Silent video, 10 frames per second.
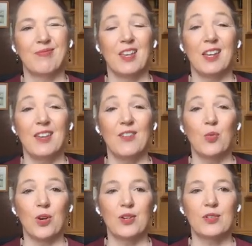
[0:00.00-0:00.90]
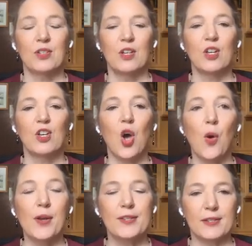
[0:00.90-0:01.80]
And even worse,
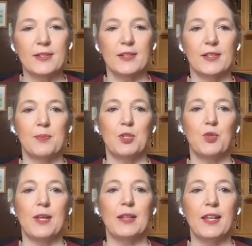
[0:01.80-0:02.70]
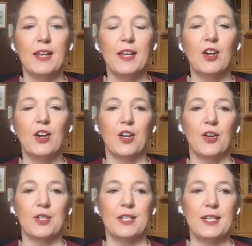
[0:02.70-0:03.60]
coexistence between linear and
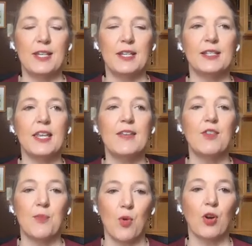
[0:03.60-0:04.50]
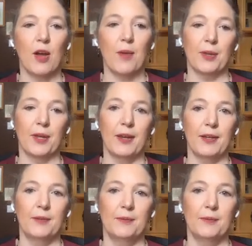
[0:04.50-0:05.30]
OTT is even more complicated.